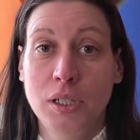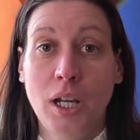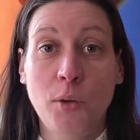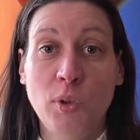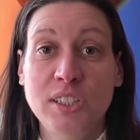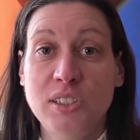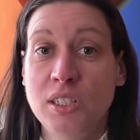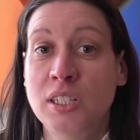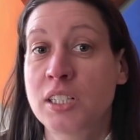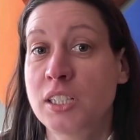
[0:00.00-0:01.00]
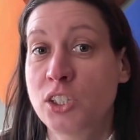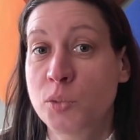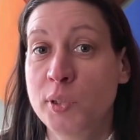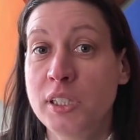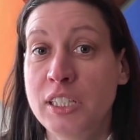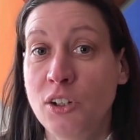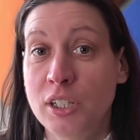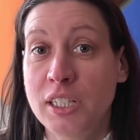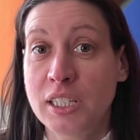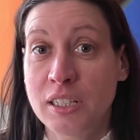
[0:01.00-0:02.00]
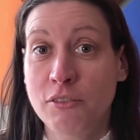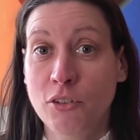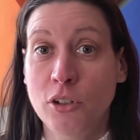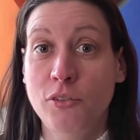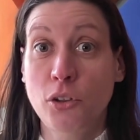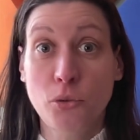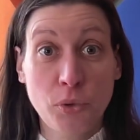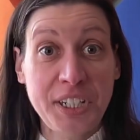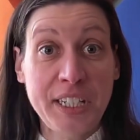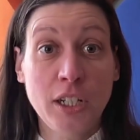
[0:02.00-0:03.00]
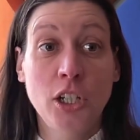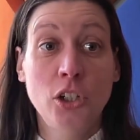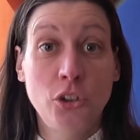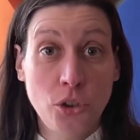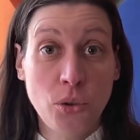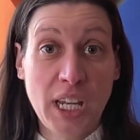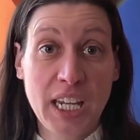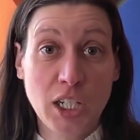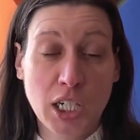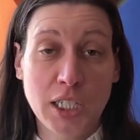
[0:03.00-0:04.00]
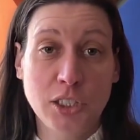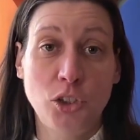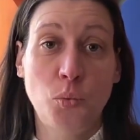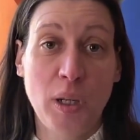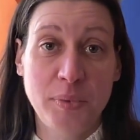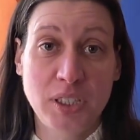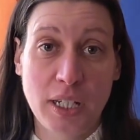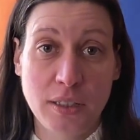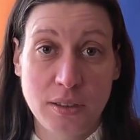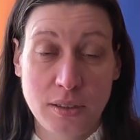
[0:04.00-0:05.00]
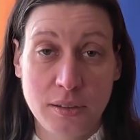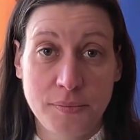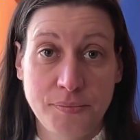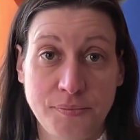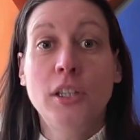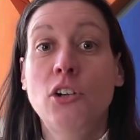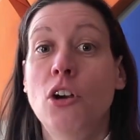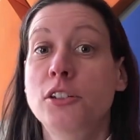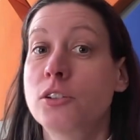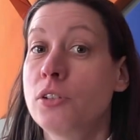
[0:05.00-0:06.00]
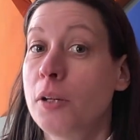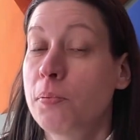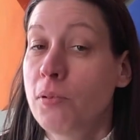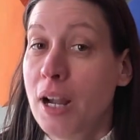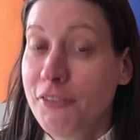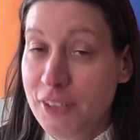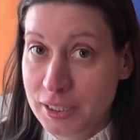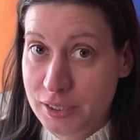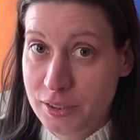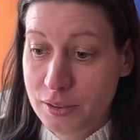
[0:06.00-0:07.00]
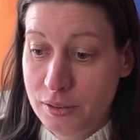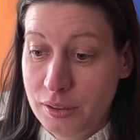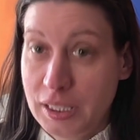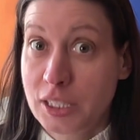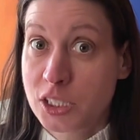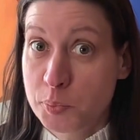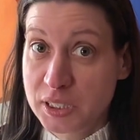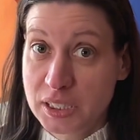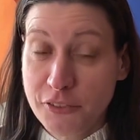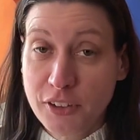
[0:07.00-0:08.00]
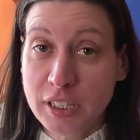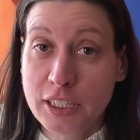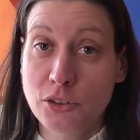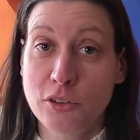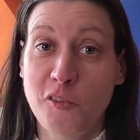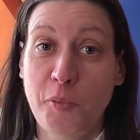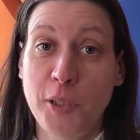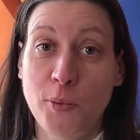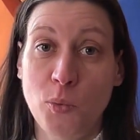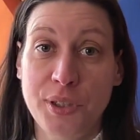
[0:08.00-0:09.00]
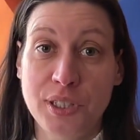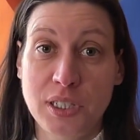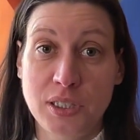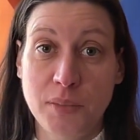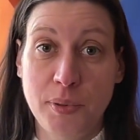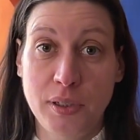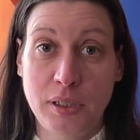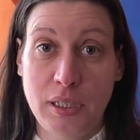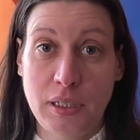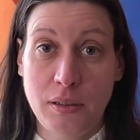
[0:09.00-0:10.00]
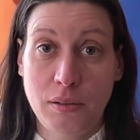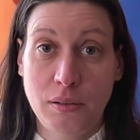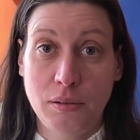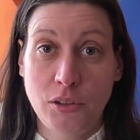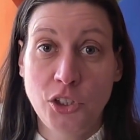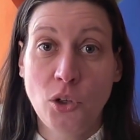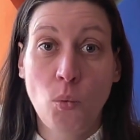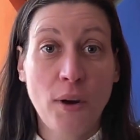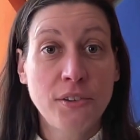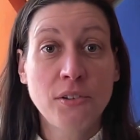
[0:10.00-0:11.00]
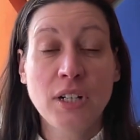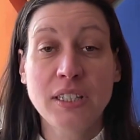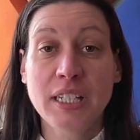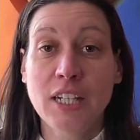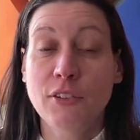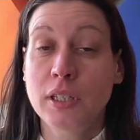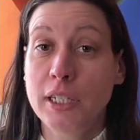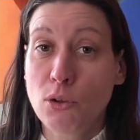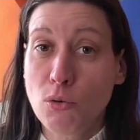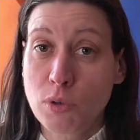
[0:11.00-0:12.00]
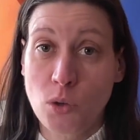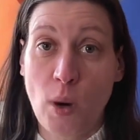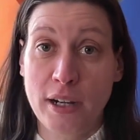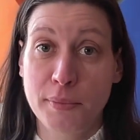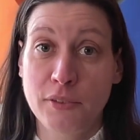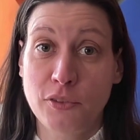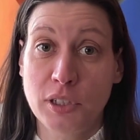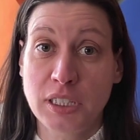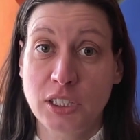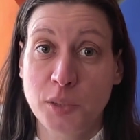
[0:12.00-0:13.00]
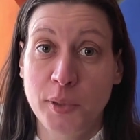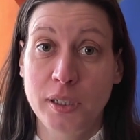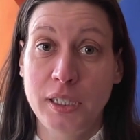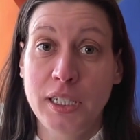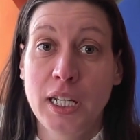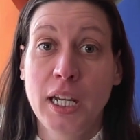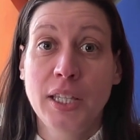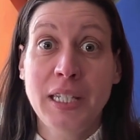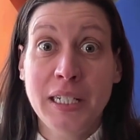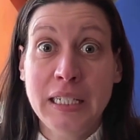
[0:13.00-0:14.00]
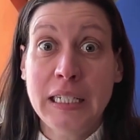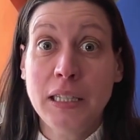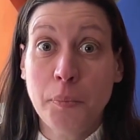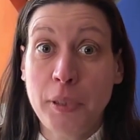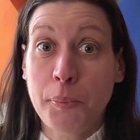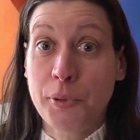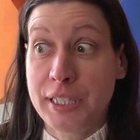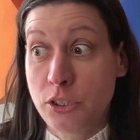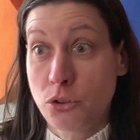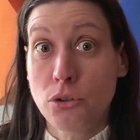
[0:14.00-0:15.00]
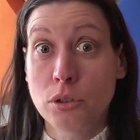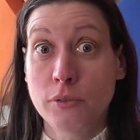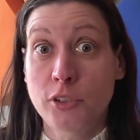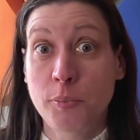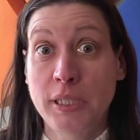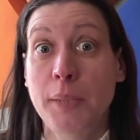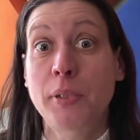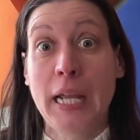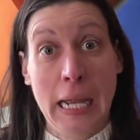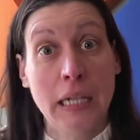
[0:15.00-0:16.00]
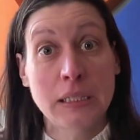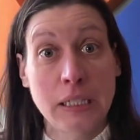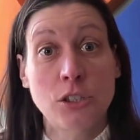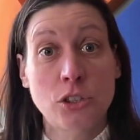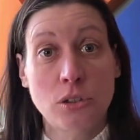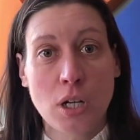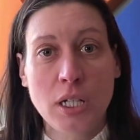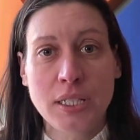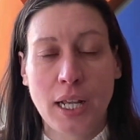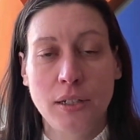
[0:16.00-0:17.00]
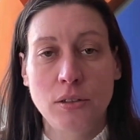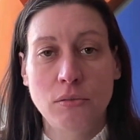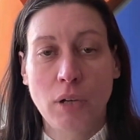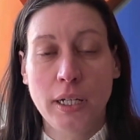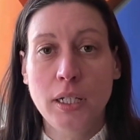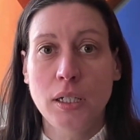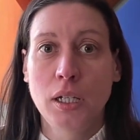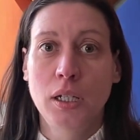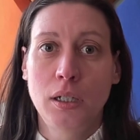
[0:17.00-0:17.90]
I once did an accessibility audit that involved 3 UK college websites. There are also nonprofits that specifically serve people with a disability. You know, whether or not they have a legal requirement for accessibility, they need the people they serve to be able to access their content, right?